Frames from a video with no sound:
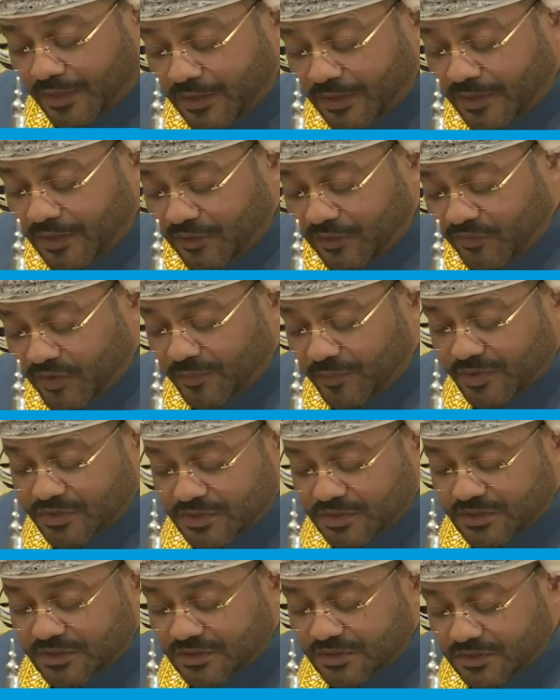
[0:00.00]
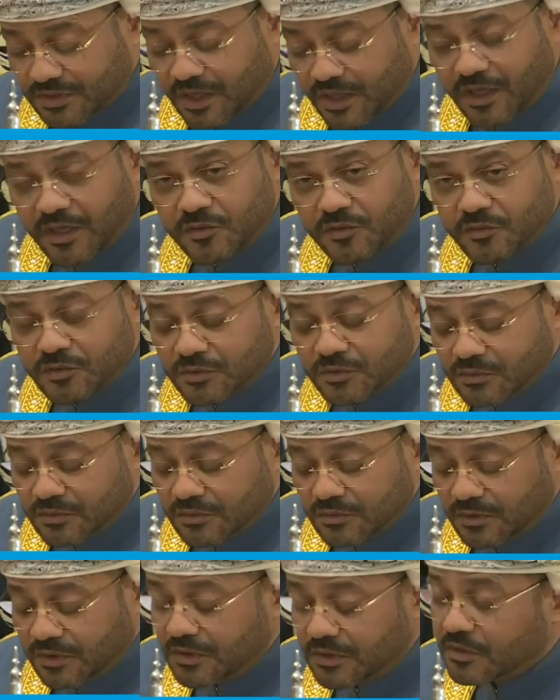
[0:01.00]
uh, sovereignty, and
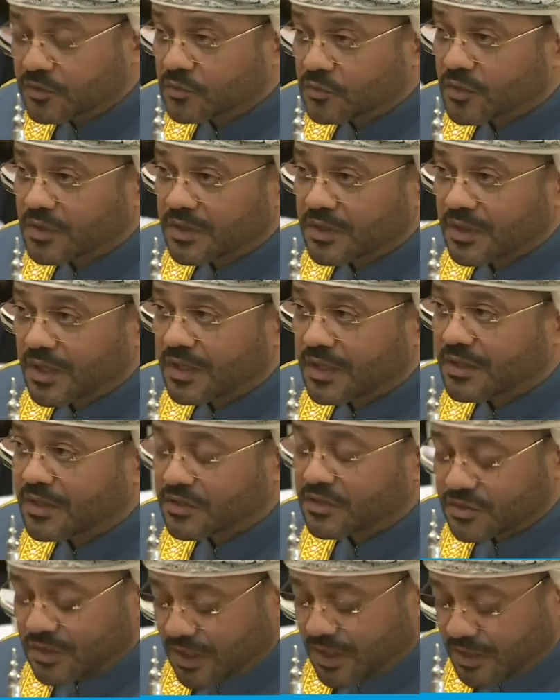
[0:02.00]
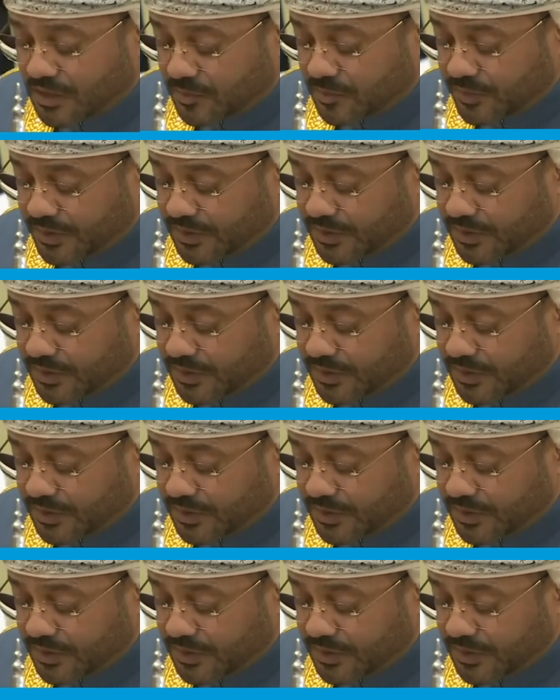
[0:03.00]
independence of the country,